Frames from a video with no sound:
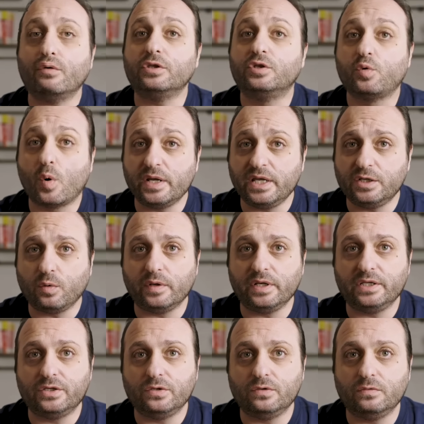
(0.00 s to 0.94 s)
in
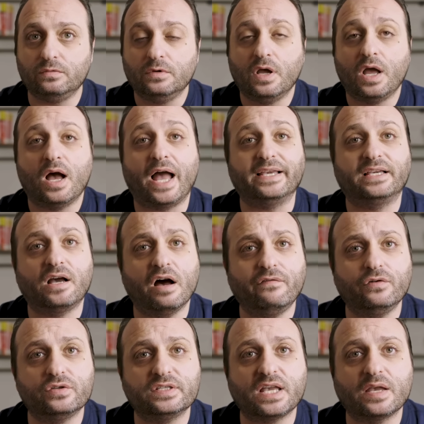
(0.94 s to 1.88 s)
2022, I
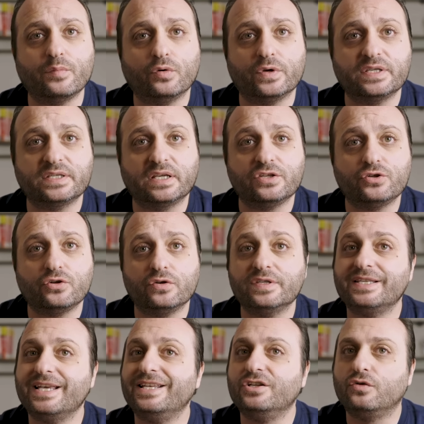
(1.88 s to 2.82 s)
covered cyber risk
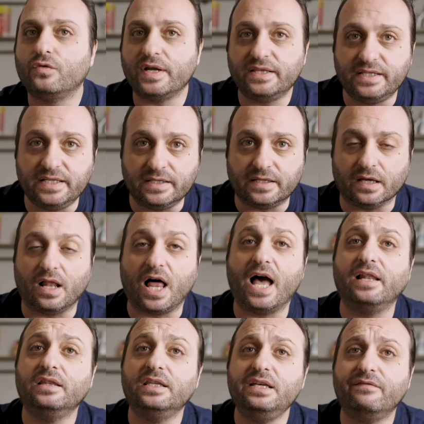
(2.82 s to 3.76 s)
insurance in great detail.
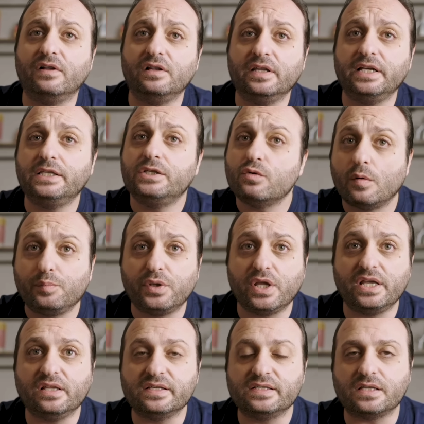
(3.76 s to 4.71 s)
I'll leave a link to a
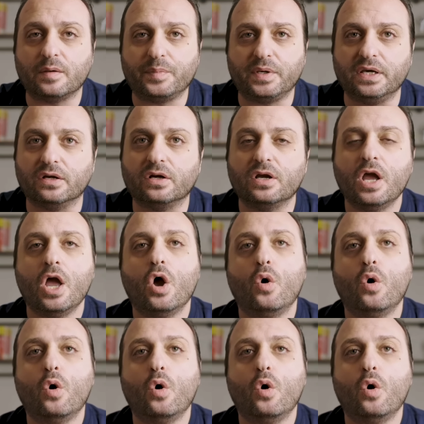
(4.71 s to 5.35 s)
playlist up here.